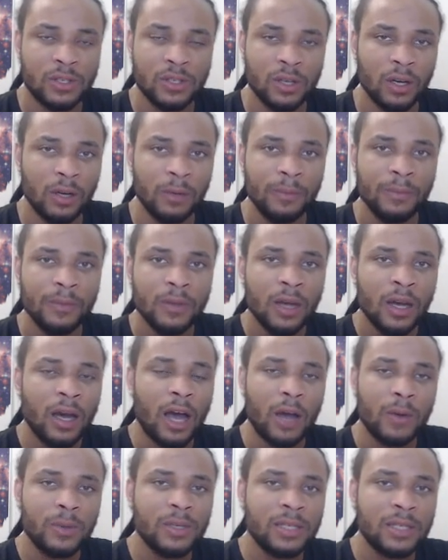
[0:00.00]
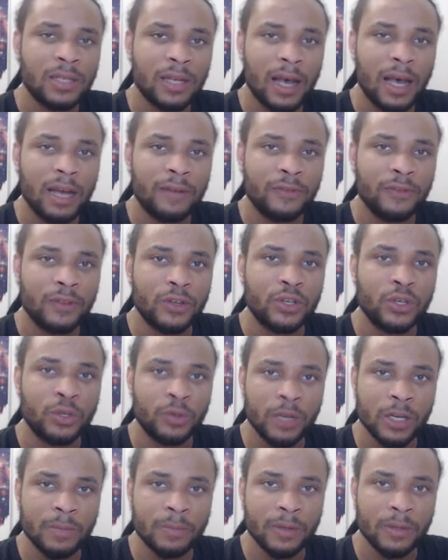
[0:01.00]
No, I was sad for the
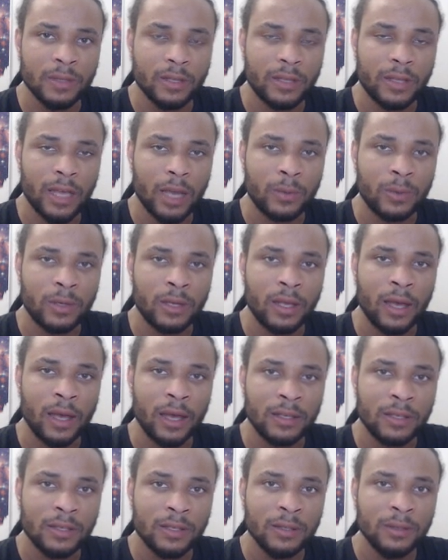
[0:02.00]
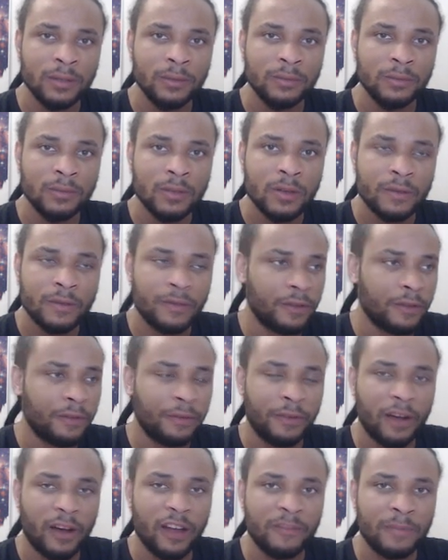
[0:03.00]
treatment that they would get, for the
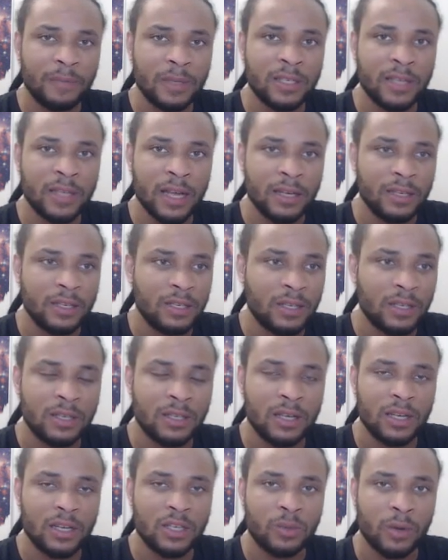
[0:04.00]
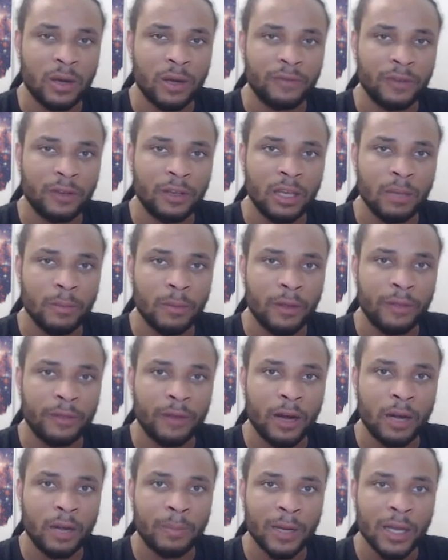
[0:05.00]
5% success rate for
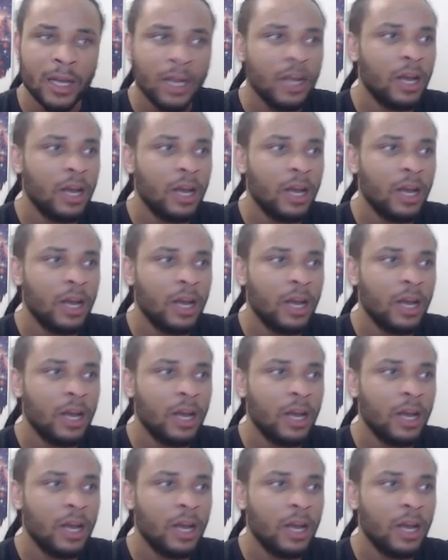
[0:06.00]
chemotherapy.